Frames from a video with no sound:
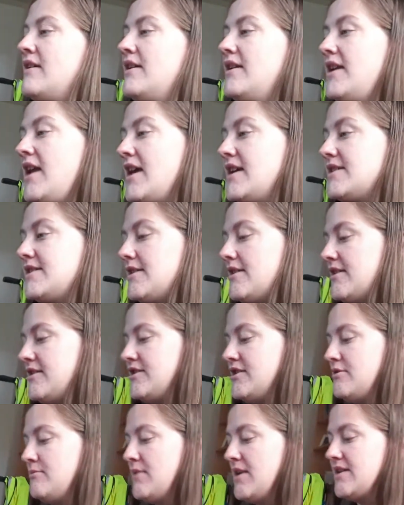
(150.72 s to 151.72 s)
Next
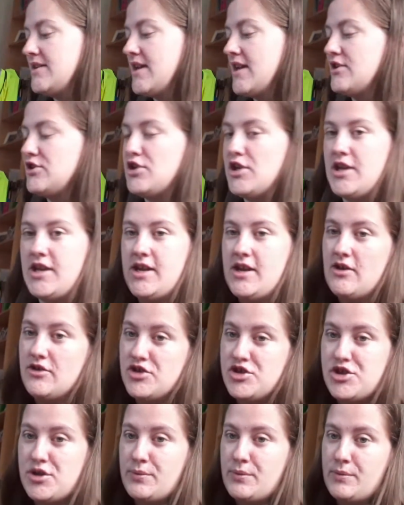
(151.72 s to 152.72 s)
item is actually
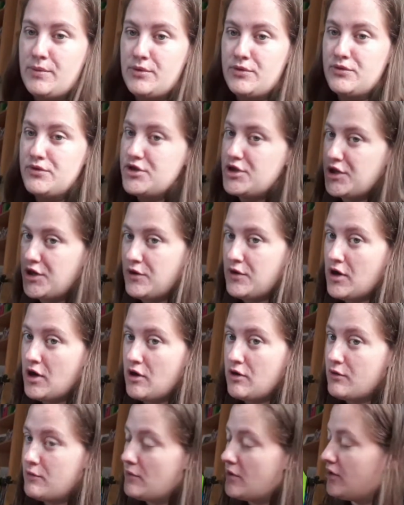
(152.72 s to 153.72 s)
Unstoppables. You
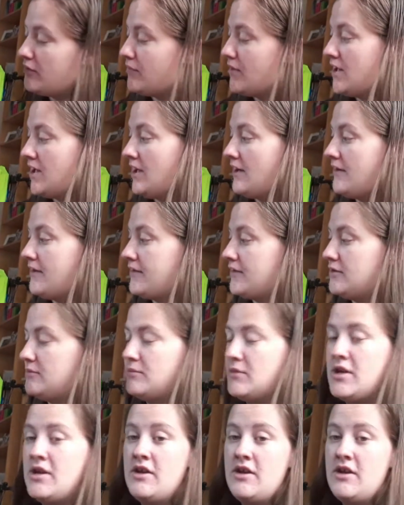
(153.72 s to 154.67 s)
know, I really like them.